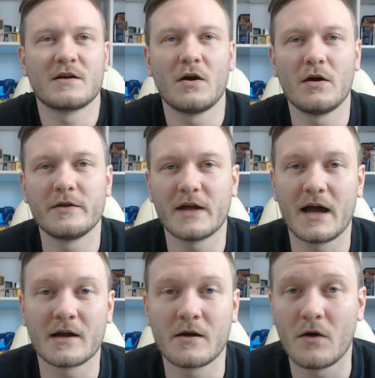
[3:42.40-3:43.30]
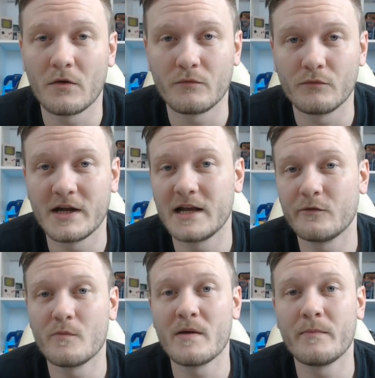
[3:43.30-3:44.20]
card, I can't really
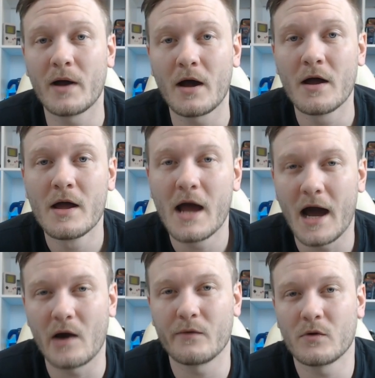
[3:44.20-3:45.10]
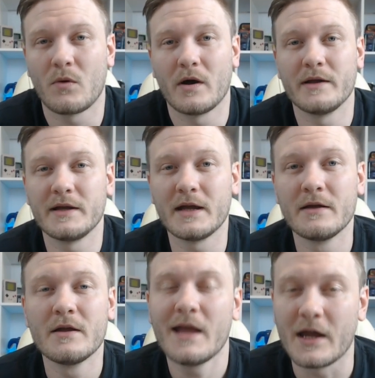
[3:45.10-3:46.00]
remember how I acquired it.
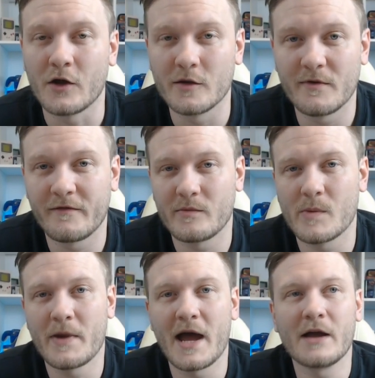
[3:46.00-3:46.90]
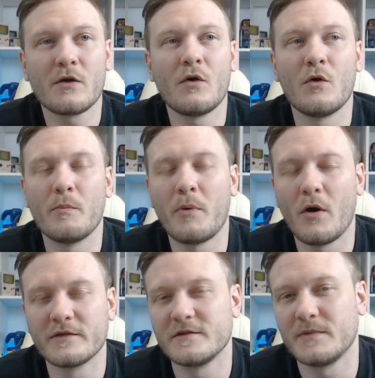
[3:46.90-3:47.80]
It could have been from a pack or
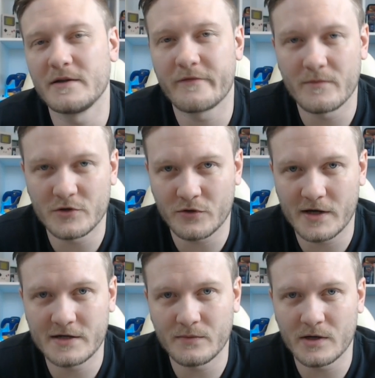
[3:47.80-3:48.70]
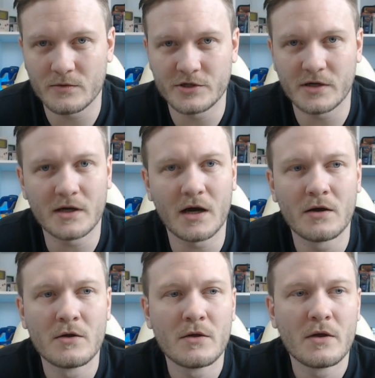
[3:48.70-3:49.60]
possibly from a trade when I was younger.